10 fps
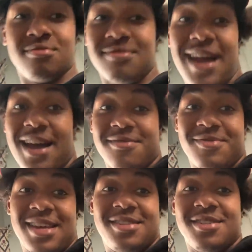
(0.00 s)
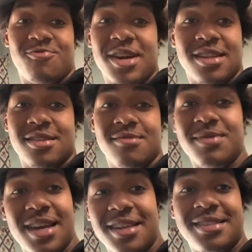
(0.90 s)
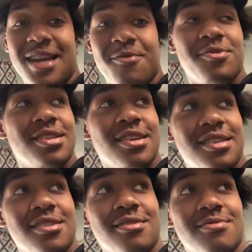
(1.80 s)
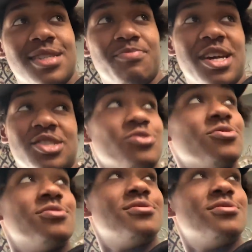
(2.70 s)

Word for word: I, that's just regular to me. It's not really nothing special.